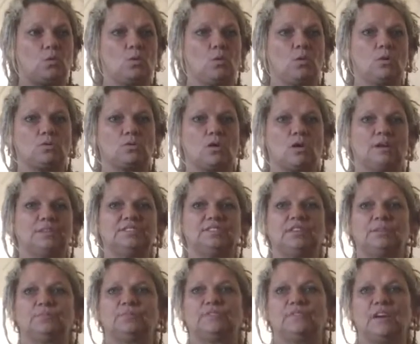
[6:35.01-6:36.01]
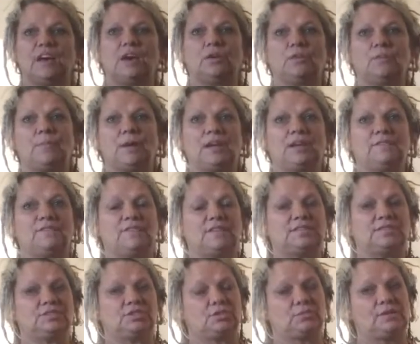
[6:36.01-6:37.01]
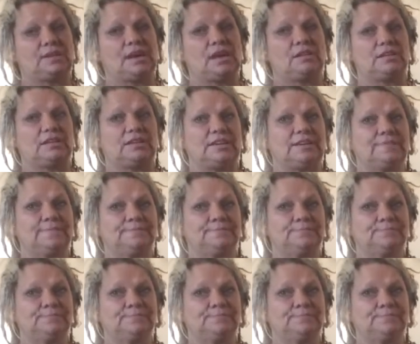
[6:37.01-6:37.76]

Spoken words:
whole concept of how to manifest our reality.